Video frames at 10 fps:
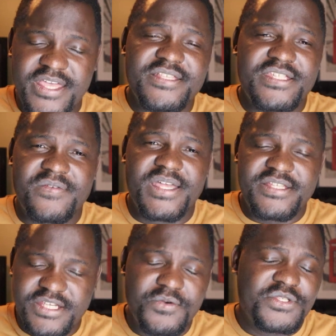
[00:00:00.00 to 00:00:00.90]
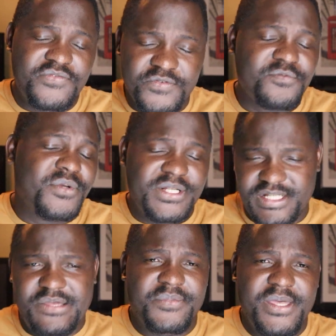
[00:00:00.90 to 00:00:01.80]
injury at Chelsea Football
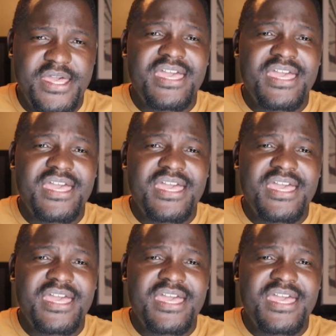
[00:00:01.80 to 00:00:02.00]
Club.